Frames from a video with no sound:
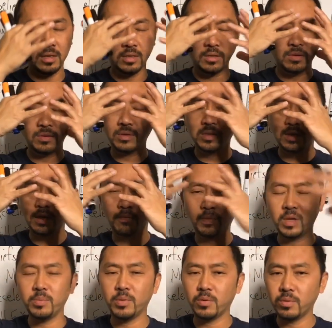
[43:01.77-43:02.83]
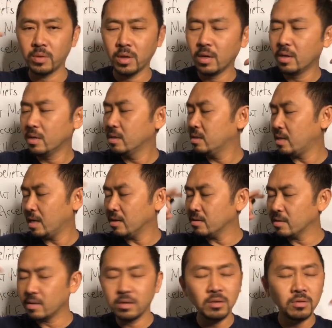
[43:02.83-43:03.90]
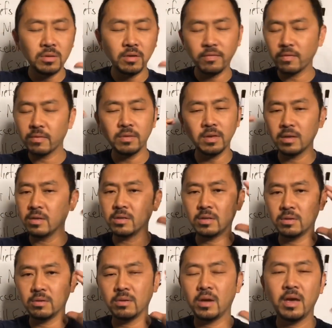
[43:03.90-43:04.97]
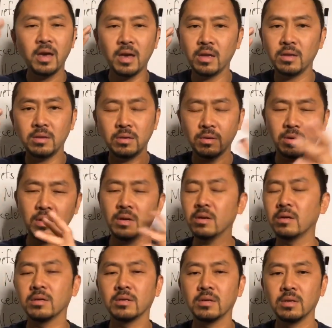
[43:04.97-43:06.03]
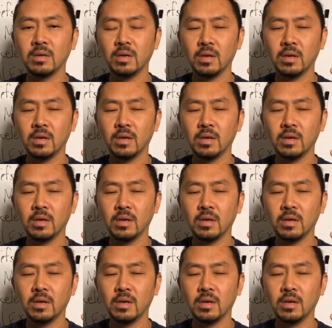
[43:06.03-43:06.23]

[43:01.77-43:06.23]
You just have people telling you different things in your head, in your ears.